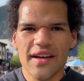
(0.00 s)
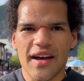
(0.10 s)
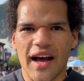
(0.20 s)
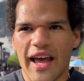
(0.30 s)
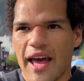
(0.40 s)

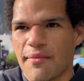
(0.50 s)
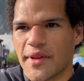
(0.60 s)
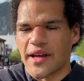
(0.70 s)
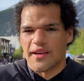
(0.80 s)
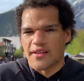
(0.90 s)
am,
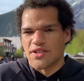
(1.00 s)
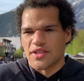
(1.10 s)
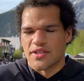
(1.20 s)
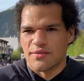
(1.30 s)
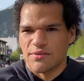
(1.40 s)
like
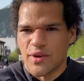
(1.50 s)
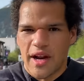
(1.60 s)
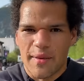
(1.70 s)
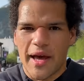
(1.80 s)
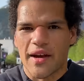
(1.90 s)
just when
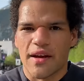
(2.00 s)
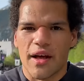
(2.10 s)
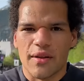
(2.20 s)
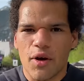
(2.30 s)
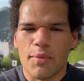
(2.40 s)
I'm at a
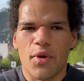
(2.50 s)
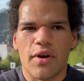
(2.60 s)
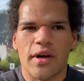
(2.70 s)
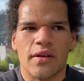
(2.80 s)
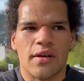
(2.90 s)
low
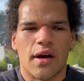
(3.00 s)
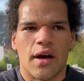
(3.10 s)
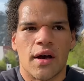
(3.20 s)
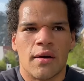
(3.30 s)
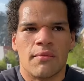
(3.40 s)
point,
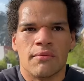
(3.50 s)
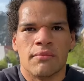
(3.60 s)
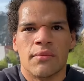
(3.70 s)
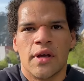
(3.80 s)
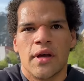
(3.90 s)

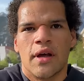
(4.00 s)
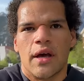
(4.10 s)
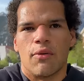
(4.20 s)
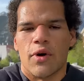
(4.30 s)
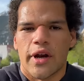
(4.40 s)

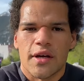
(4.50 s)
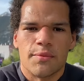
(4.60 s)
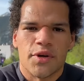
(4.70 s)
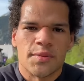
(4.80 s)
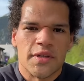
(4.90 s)
what I can
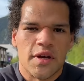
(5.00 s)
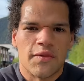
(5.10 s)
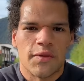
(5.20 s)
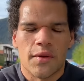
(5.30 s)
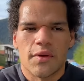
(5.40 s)
push myself through.